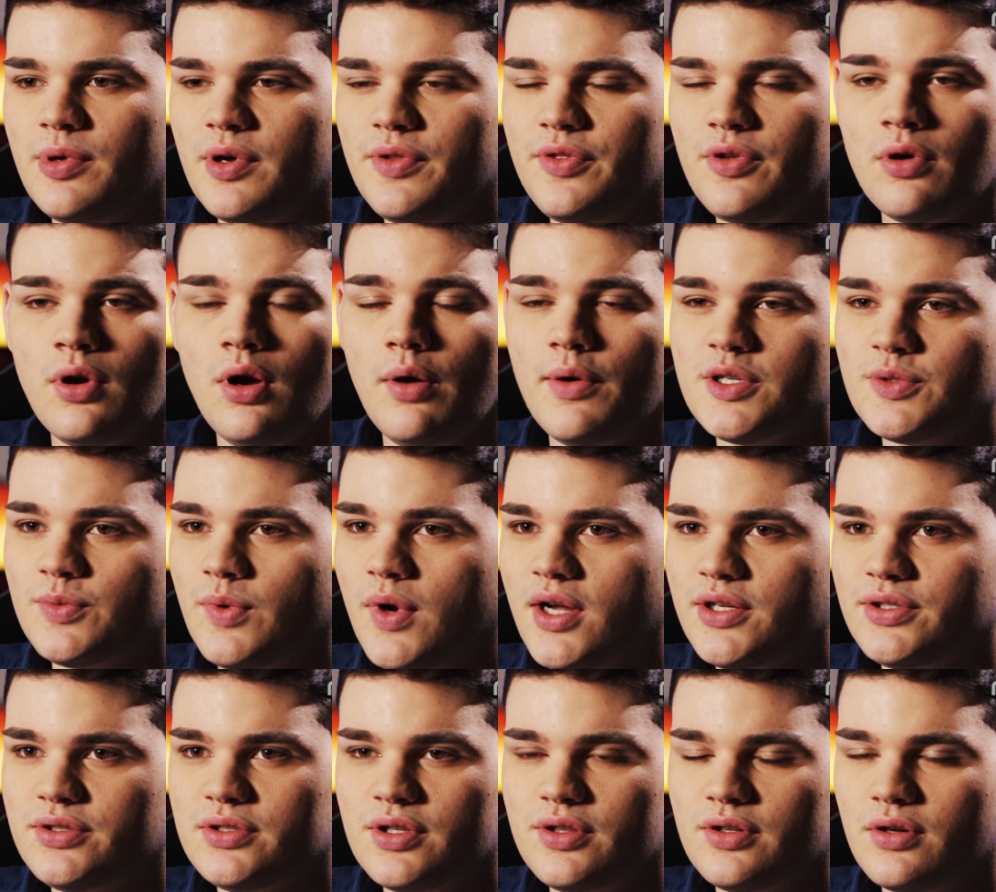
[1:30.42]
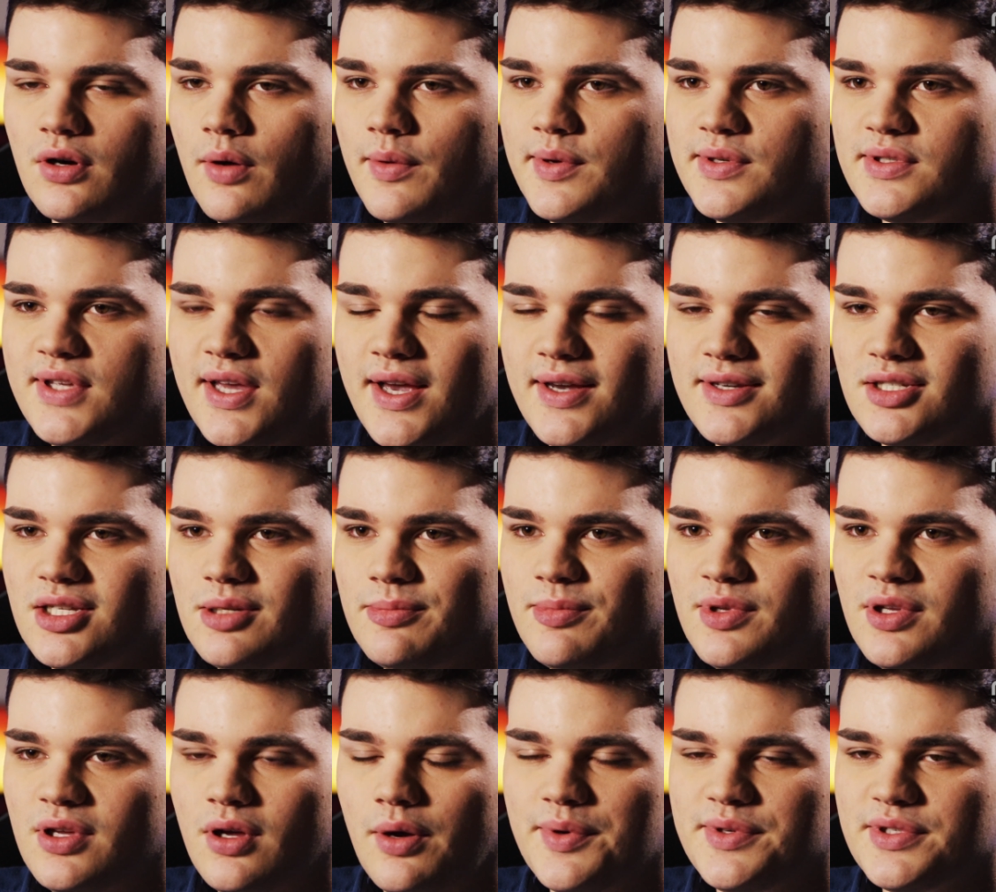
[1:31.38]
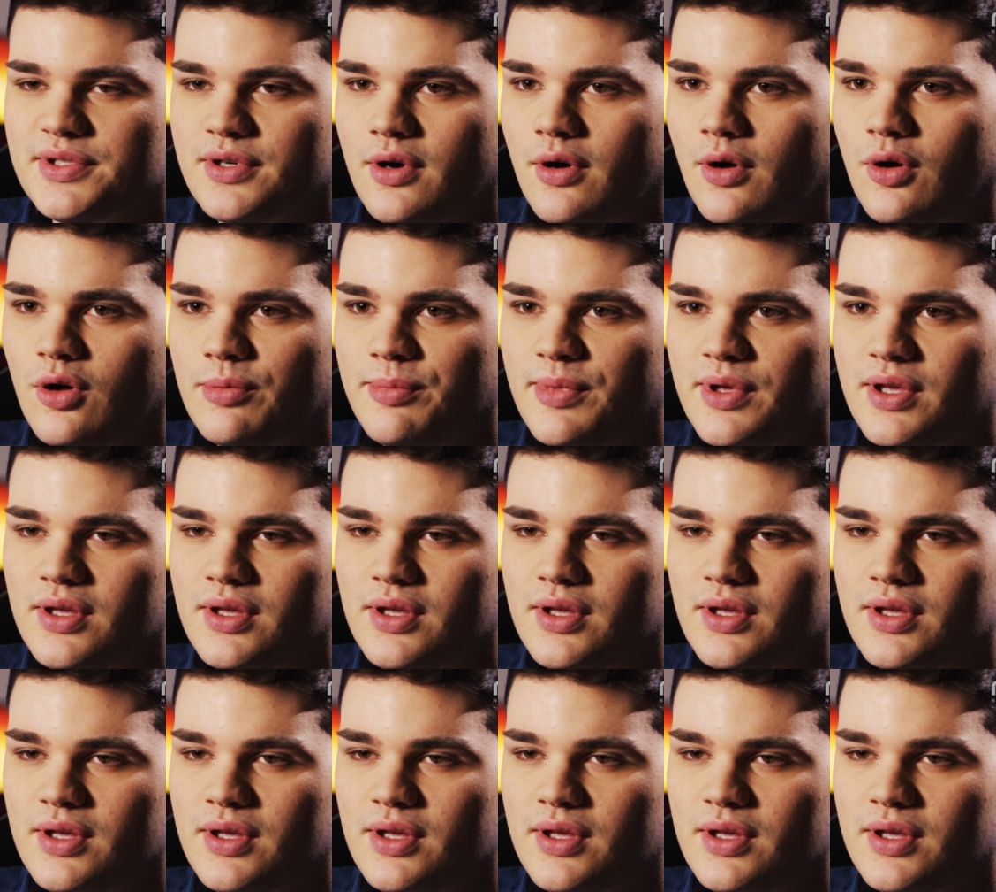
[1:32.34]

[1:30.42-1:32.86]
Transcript: but they're always watching. They're always texting me, always calling